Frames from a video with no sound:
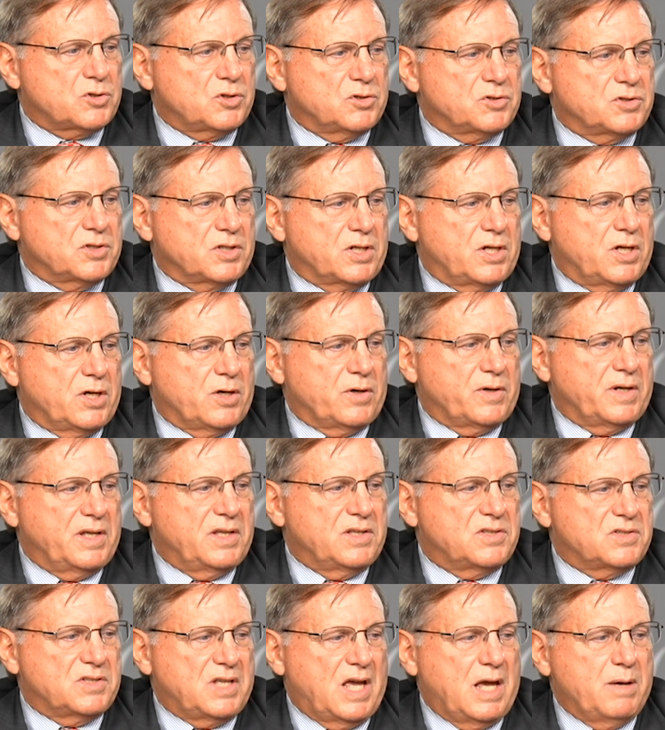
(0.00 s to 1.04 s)

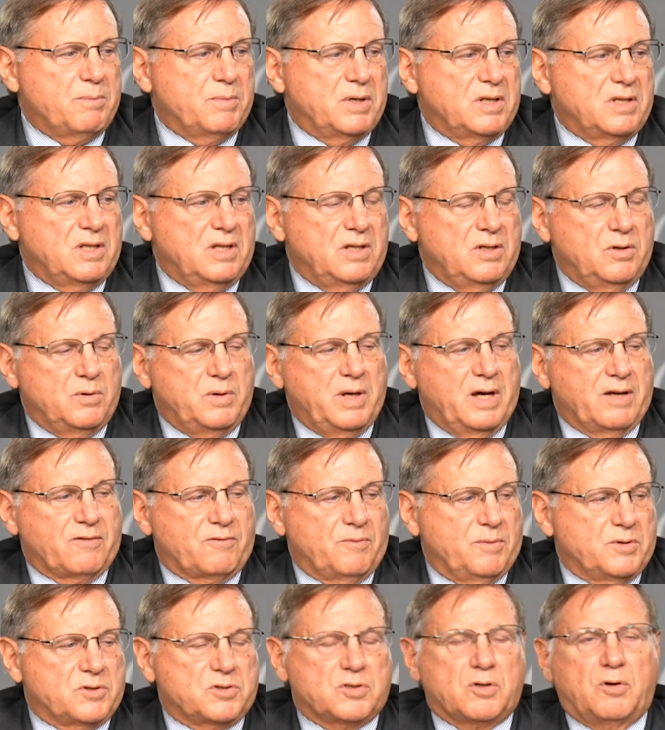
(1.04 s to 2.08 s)
Security Statement you get
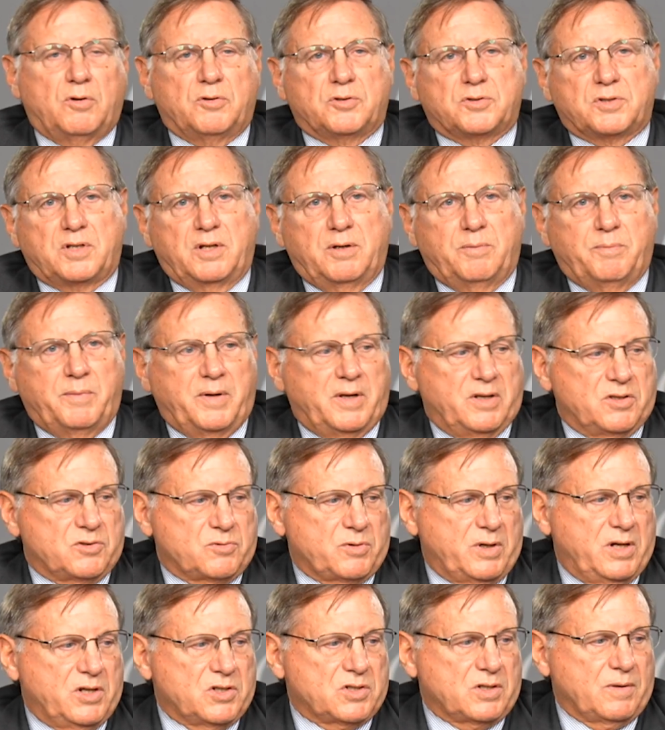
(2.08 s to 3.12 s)
from the Social Security
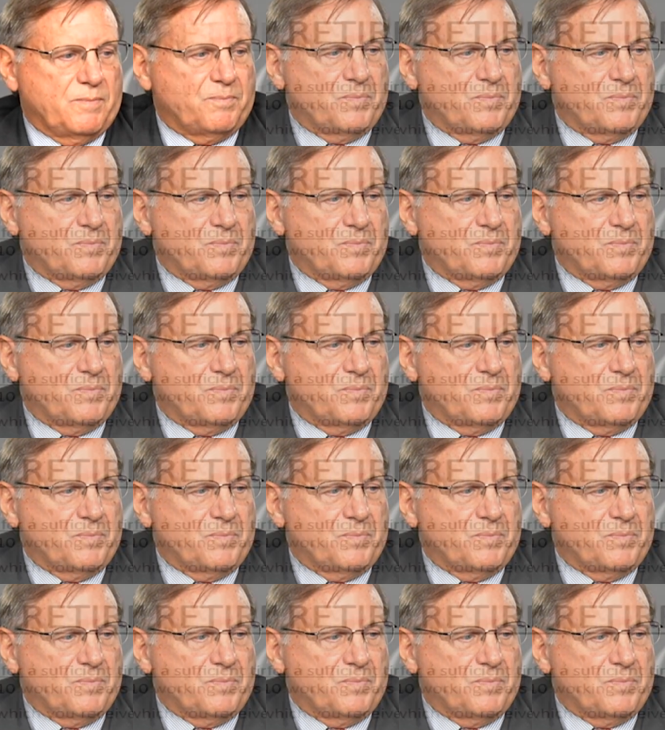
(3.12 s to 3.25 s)
Administration.